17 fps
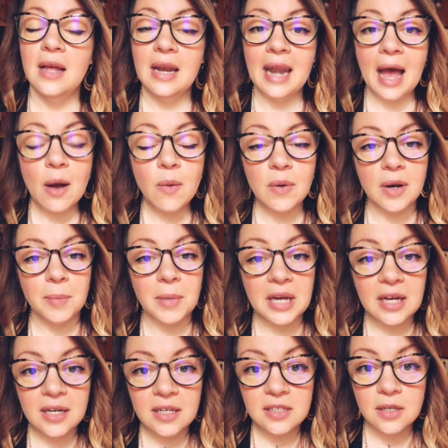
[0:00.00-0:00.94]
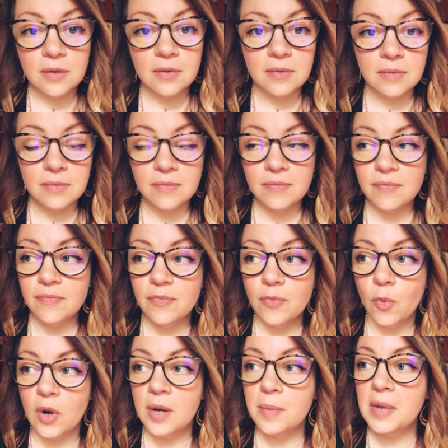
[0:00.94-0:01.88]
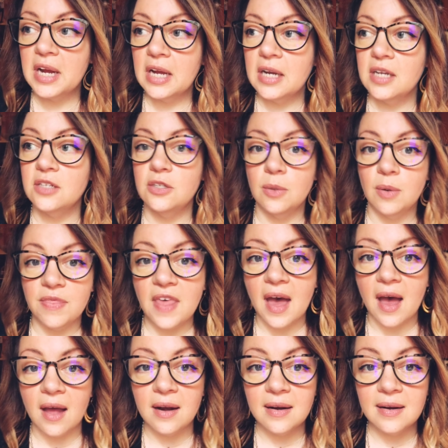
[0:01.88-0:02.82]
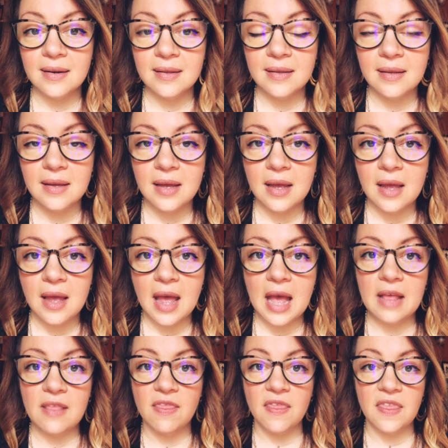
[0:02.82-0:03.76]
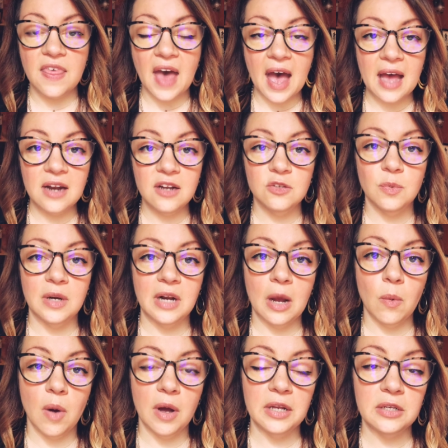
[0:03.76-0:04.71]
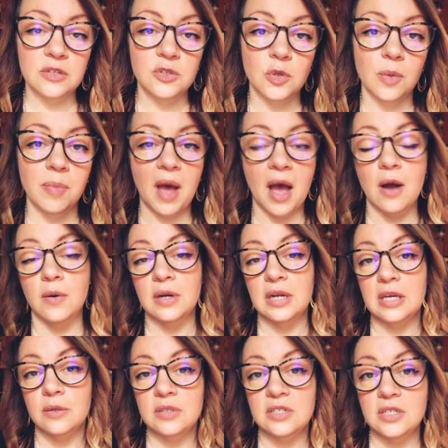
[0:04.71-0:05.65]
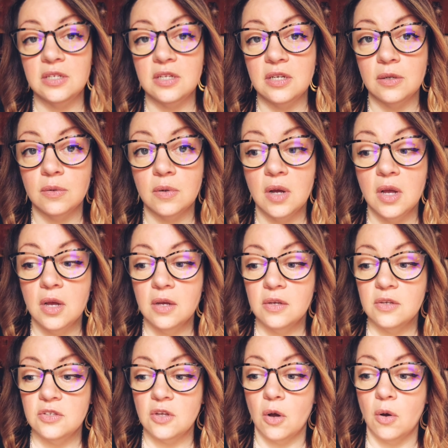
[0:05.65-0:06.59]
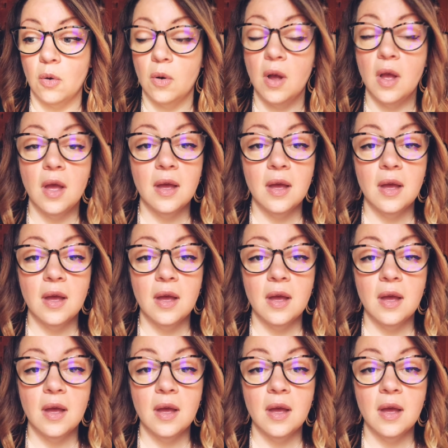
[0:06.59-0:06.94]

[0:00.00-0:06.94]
now what am I going to do? What am I going to do with that? And that is what I want to empower you to do. So